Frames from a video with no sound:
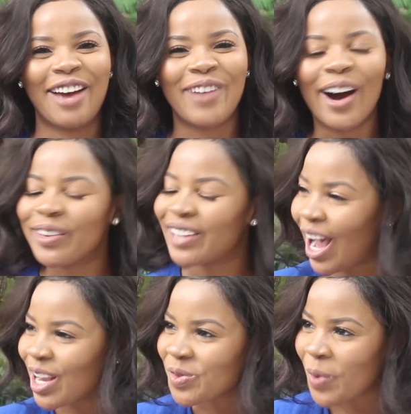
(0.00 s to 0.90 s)
have my own
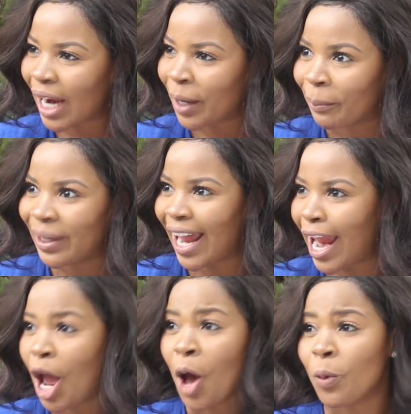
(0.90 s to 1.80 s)
house where I can
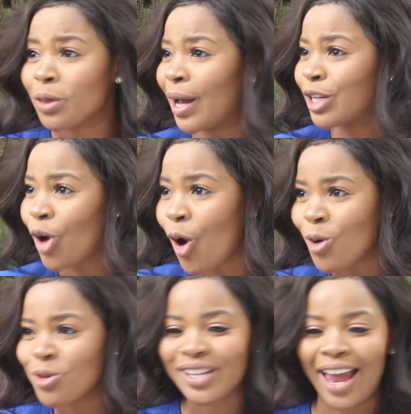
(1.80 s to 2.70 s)
play with my
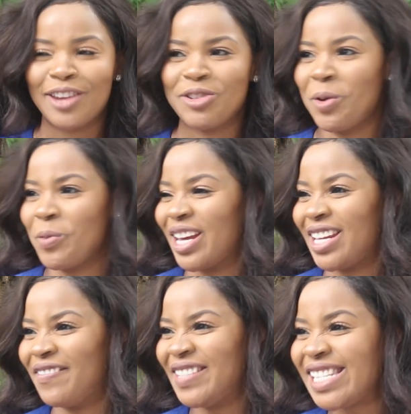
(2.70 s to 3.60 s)
dolls and, you know, we
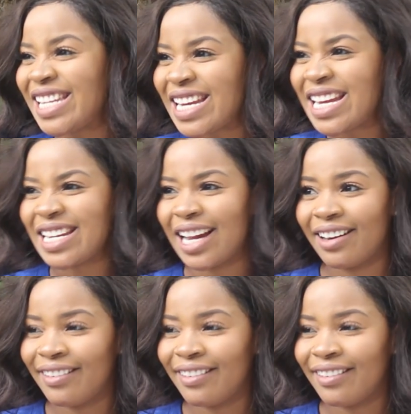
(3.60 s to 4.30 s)
can have tea and I'll